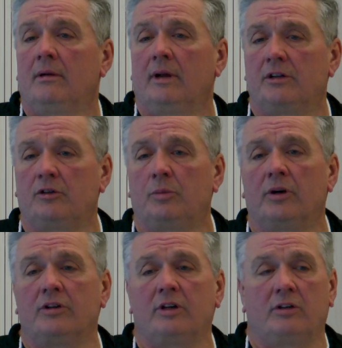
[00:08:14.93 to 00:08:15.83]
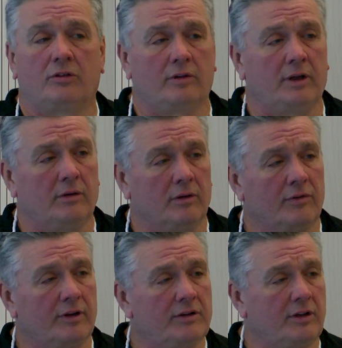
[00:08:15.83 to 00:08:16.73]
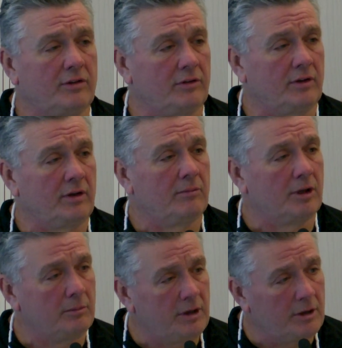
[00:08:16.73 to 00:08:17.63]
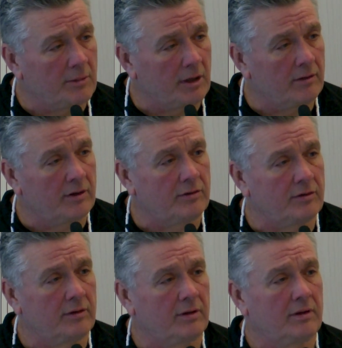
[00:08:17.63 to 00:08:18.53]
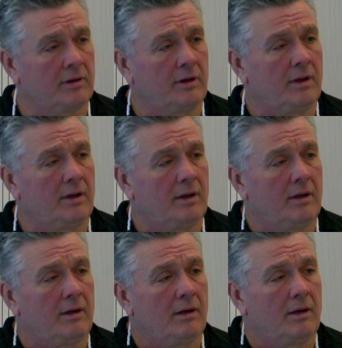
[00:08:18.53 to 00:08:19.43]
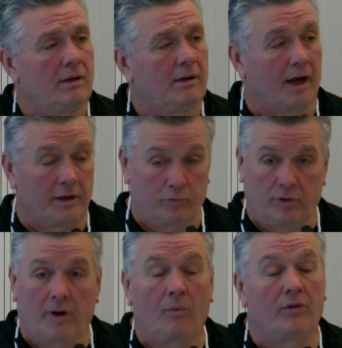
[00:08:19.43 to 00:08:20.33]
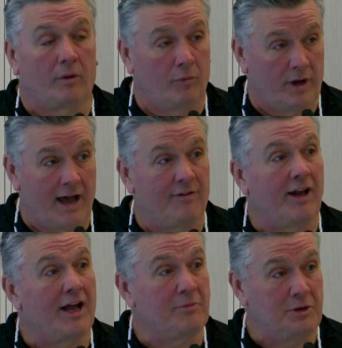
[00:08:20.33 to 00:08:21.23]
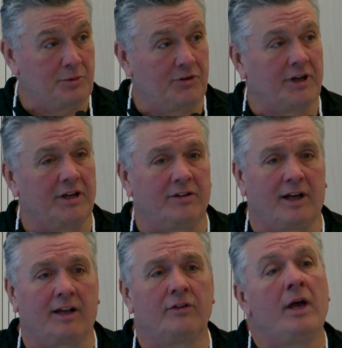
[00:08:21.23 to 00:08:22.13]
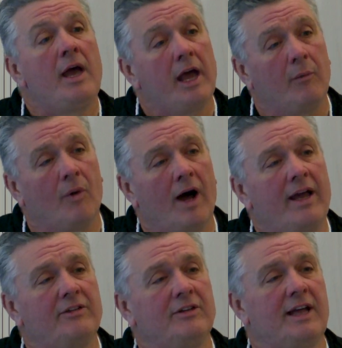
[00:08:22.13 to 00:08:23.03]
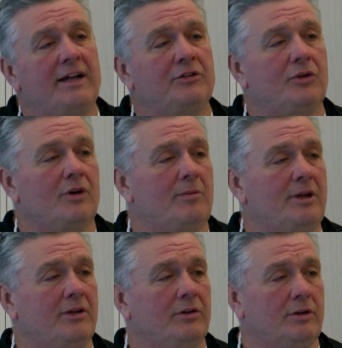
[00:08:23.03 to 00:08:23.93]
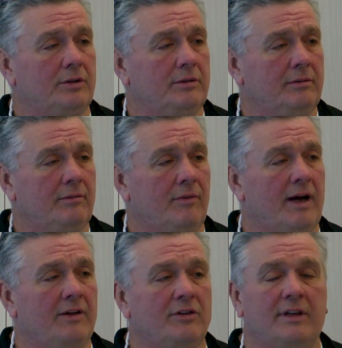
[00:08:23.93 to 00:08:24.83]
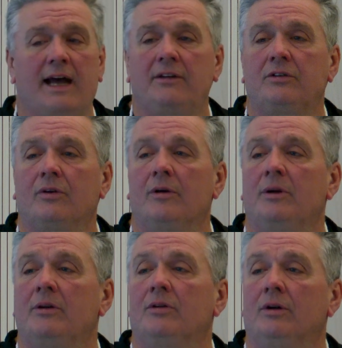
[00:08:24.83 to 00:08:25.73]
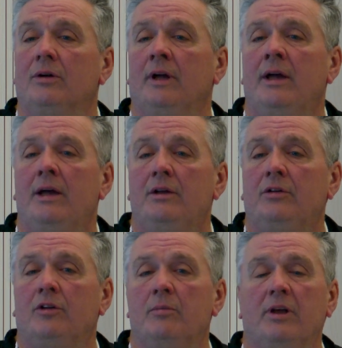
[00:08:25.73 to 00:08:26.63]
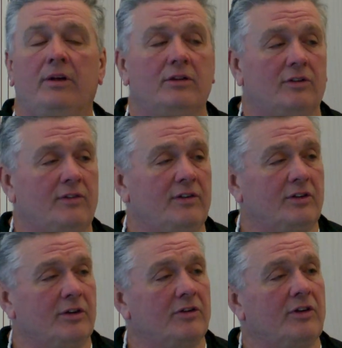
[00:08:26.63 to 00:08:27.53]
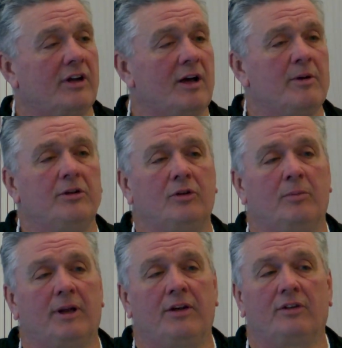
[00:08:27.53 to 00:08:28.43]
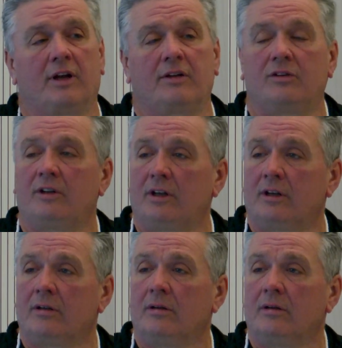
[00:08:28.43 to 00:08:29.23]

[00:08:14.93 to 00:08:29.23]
Not just British history or French history, but Mi'kmaq history. We have a lot of people that can tell us. And why isn't that story being told? Why isn't that story being told to the millions of visitors that come into a place like the Citadel?